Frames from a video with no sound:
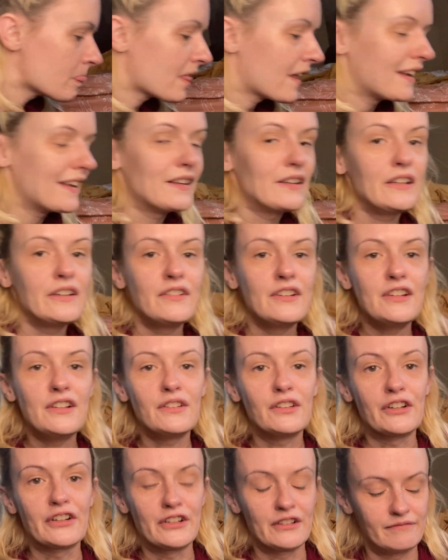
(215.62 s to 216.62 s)
you live and you
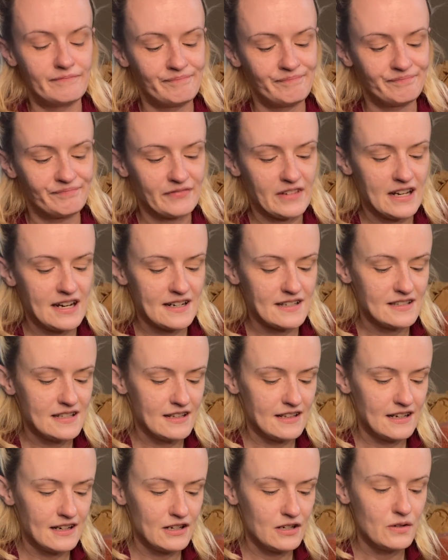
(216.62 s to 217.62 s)
learn. The next thing
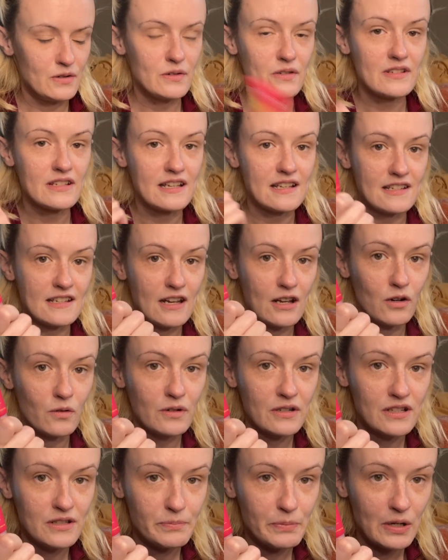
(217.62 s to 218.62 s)
that I use is I
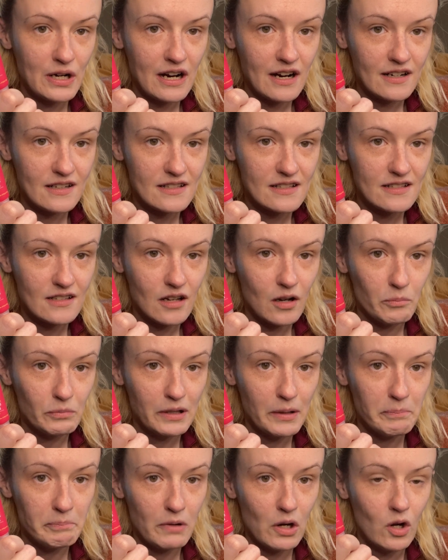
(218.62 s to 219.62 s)
always put on some
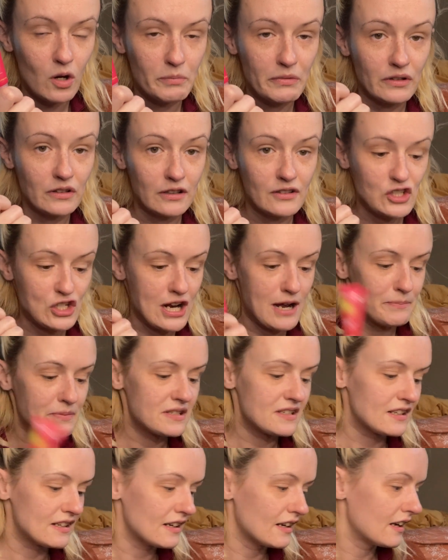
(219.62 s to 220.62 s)
lip balm or lip
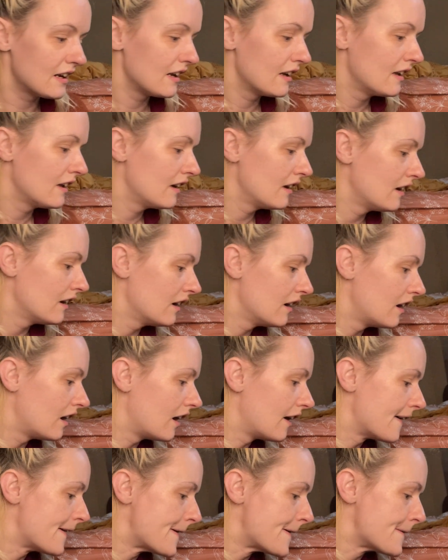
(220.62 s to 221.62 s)
chapstick.
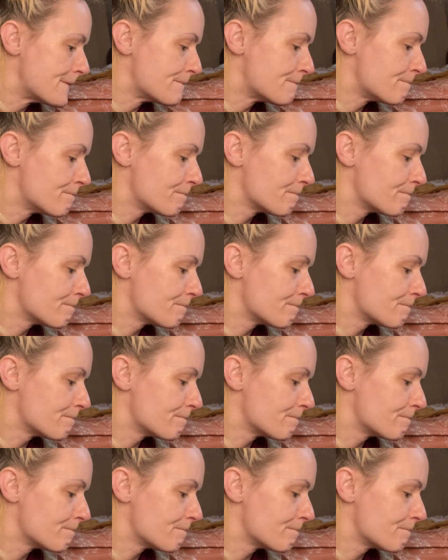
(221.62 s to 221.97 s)
Um,